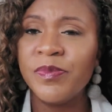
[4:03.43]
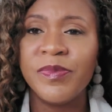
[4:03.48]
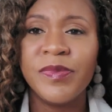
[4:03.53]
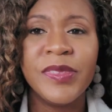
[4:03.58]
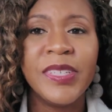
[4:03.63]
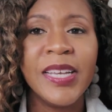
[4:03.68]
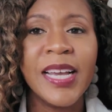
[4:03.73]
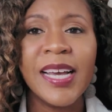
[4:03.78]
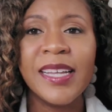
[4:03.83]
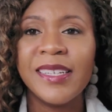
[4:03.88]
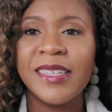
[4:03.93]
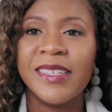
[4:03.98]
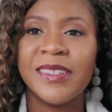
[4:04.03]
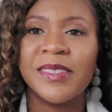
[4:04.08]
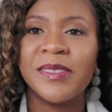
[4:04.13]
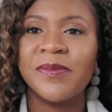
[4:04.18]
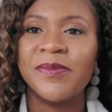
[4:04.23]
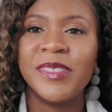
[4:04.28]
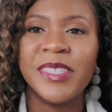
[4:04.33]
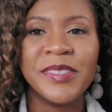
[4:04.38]
Yeah,
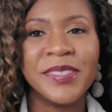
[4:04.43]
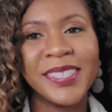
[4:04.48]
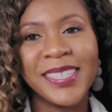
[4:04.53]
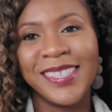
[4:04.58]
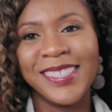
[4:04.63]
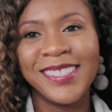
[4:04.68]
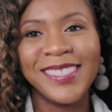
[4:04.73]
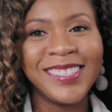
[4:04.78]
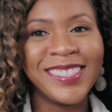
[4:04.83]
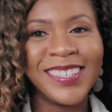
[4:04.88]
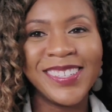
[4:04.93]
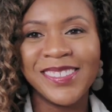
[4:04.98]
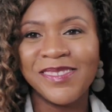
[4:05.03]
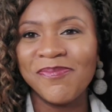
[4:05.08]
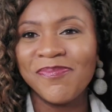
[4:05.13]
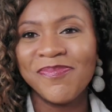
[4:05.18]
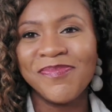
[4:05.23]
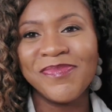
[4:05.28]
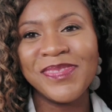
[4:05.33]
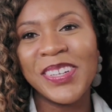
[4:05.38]
no son,
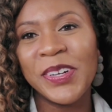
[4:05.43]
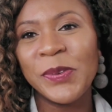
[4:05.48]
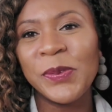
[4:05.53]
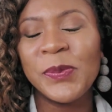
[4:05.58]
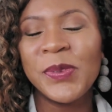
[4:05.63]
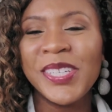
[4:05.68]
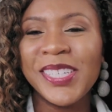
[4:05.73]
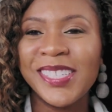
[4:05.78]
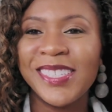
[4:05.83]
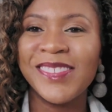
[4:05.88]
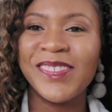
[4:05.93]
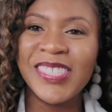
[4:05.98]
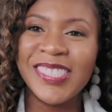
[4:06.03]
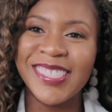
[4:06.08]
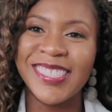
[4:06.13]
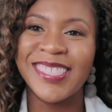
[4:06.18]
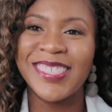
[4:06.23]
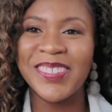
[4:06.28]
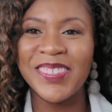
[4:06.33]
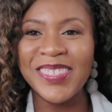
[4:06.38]
no, we
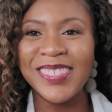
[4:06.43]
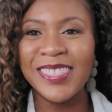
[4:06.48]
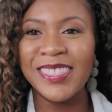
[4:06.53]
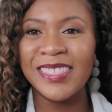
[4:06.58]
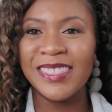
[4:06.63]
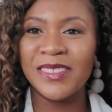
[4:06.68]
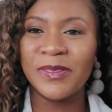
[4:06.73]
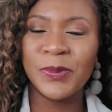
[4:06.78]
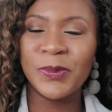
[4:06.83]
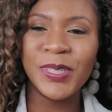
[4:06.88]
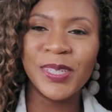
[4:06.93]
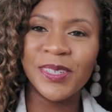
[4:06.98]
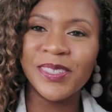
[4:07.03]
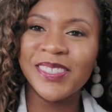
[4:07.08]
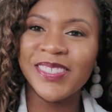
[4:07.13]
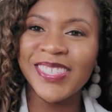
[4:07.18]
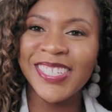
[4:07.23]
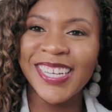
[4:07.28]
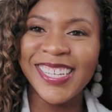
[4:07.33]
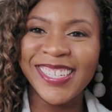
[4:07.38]
just don't
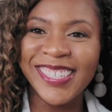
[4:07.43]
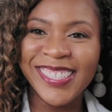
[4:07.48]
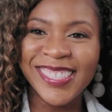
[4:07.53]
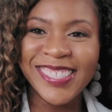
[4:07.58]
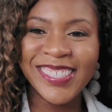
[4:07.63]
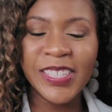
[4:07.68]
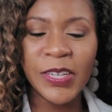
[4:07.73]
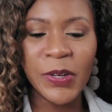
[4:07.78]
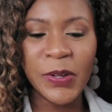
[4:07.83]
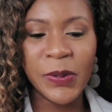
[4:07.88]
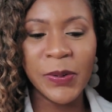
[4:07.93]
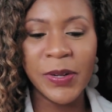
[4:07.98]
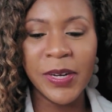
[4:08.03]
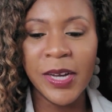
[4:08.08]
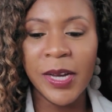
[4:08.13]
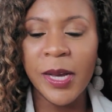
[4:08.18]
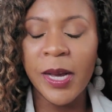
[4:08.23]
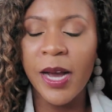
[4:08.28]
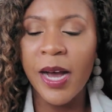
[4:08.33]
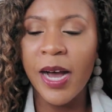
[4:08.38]
do that. So,
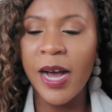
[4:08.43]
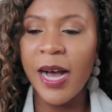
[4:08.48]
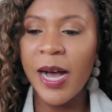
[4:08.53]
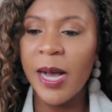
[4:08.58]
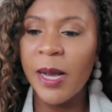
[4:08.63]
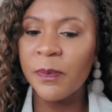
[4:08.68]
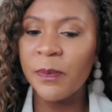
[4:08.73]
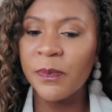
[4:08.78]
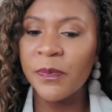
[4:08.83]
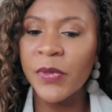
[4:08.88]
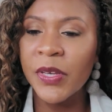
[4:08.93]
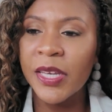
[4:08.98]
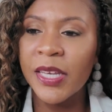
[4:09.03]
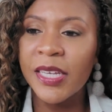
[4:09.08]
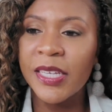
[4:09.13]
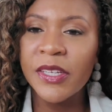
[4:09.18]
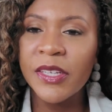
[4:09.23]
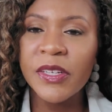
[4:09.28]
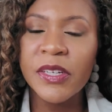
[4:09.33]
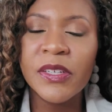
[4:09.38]

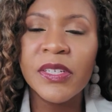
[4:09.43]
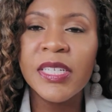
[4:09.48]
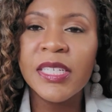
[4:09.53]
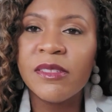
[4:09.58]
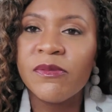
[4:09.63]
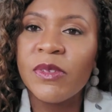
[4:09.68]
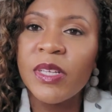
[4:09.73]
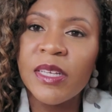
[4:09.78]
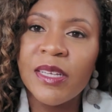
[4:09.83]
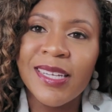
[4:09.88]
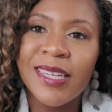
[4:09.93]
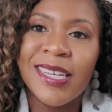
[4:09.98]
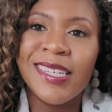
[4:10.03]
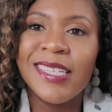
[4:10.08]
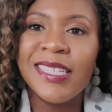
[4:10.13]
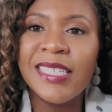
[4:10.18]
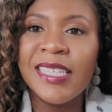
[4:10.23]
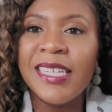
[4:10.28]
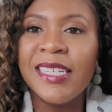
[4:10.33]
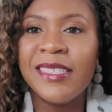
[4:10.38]
you know,
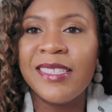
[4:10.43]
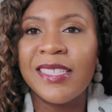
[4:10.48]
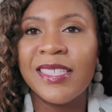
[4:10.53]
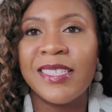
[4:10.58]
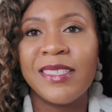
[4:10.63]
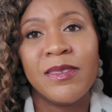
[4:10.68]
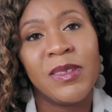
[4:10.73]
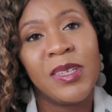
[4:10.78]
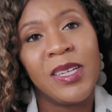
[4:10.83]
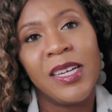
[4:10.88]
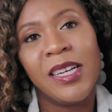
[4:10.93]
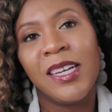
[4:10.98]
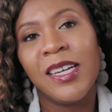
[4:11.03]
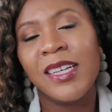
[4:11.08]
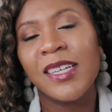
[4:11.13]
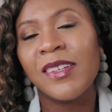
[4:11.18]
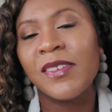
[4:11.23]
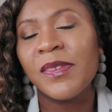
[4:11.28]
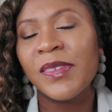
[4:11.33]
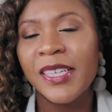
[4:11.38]
it's
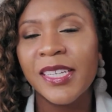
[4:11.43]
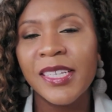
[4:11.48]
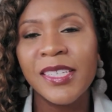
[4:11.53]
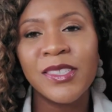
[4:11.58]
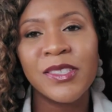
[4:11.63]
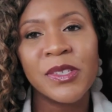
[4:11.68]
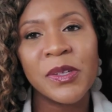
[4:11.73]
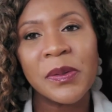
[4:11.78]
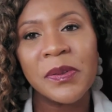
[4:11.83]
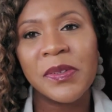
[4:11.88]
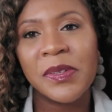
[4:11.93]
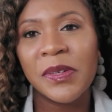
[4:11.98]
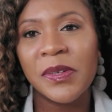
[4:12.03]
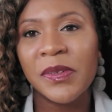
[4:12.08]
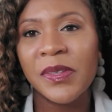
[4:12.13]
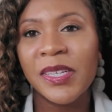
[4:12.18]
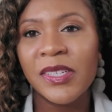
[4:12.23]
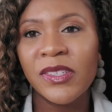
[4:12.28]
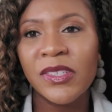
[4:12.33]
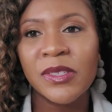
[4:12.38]
kids don't know.
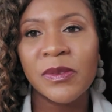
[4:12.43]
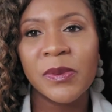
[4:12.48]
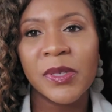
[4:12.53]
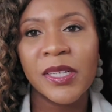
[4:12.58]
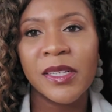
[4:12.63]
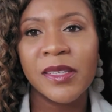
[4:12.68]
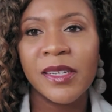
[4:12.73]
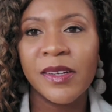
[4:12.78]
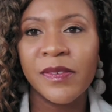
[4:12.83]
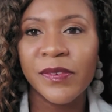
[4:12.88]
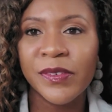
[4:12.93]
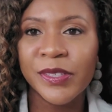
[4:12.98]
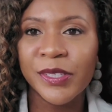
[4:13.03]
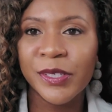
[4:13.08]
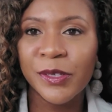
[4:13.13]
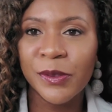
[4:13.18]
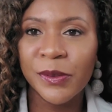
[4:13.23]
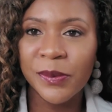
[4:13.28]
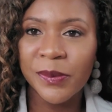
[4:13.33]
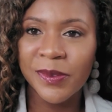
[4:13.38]
They just want to love on
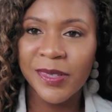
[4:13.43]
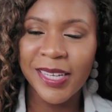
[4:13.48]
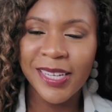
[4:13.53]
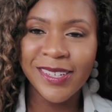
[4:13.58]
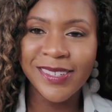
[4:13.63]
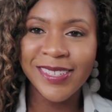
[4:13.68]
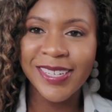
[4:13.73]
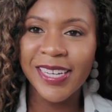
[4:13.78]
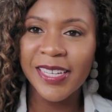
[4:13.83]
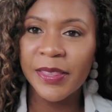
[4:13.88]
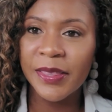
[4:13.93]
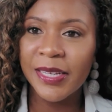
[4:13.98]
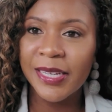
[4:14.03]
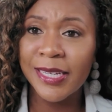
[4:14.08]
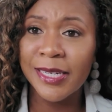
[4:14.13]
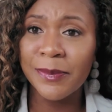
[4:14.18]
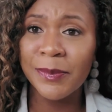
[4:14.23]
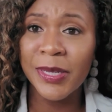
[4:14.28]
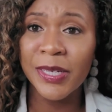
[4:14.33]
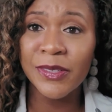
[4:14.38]
you. They're not
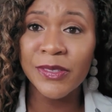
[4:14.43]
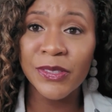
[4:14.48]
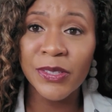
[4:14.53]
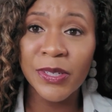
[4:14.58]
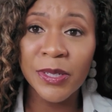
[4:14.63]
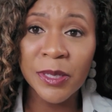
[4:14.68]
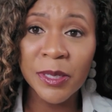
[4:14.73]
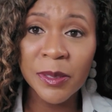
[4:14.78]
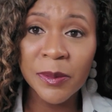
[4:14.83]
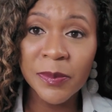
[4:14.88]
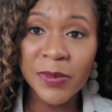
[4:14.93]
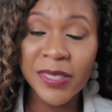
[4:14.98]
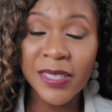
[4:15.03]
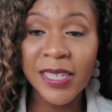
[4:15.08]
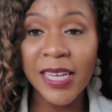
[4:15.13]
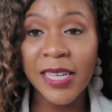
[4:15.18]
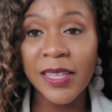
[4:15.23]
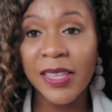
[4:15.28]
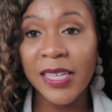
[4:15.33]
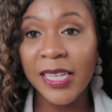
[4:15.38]
thinking about germs. They're
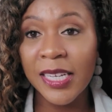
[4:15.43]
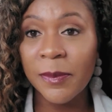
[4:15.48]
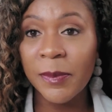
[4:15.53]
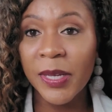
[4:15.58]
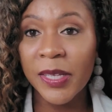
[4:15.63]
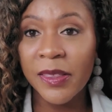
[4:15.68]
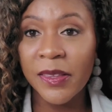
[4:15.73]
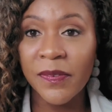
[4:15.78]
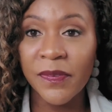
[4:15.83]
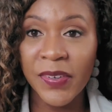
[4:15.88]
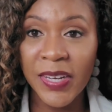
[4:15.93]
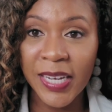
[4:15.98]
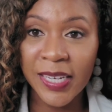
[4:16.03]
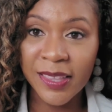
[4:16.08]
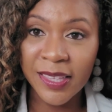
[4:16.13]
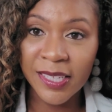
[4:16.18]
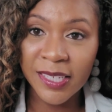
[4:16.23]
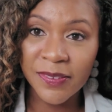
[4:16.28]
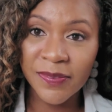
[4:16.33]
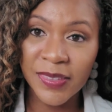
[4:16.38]
not thinking about the fact
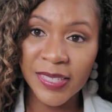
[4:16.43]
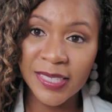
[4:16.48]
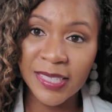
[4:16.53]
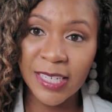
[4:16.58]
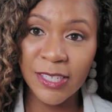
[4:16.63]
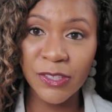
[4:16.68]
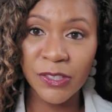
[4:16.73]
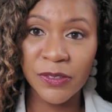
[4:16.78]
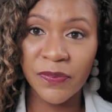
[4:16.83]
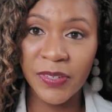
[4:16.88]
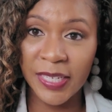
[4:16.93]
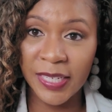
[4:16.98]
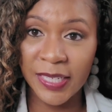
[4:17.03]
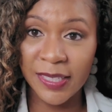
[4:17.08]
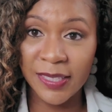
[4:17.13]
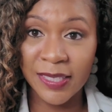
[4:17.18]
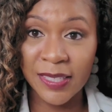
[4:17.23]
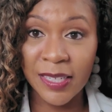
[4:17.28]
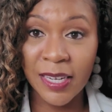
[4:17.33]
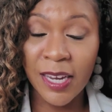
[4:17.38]
that if they touch your
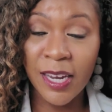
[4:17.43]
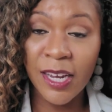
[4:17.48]
face,